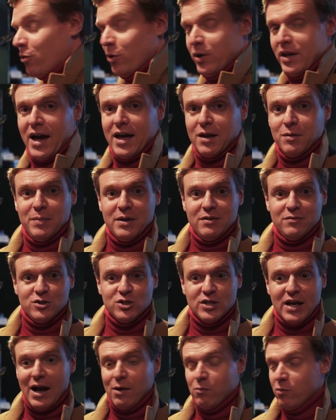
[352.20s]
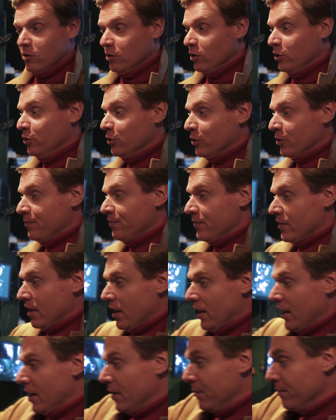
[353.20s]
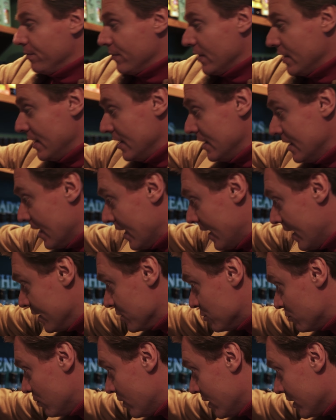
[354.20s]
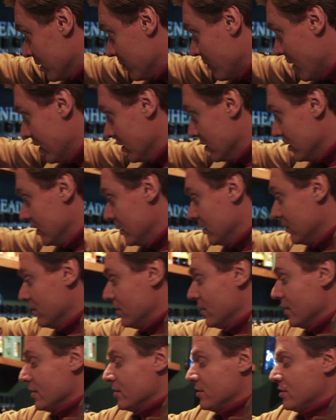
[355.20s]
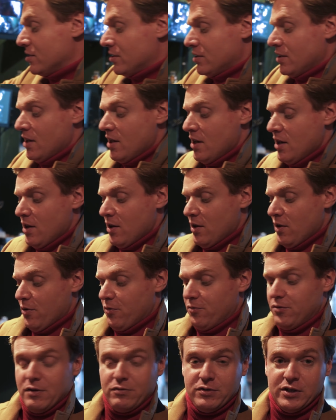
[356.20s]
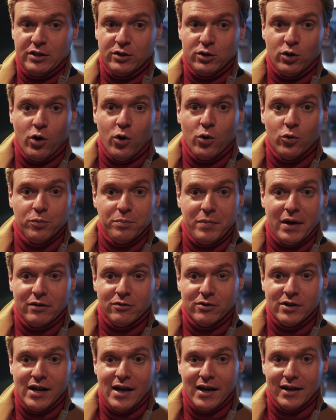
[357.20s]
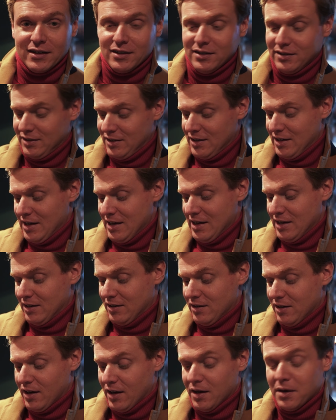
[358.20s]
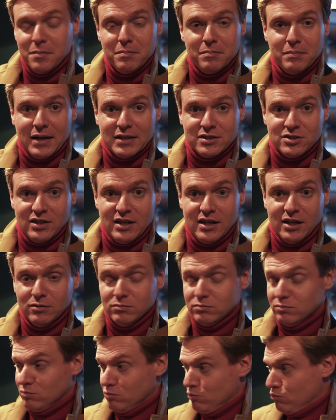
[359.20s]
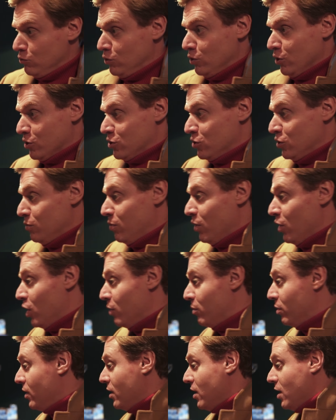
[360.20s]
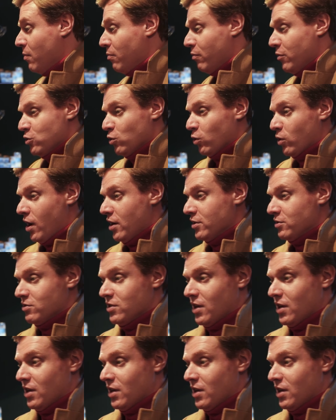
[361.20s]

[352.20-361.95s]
already had a bit of a chat with Luke. He has recommended this 15-year-old Benriach in Manzanilla. Looks superb. There's all kinds of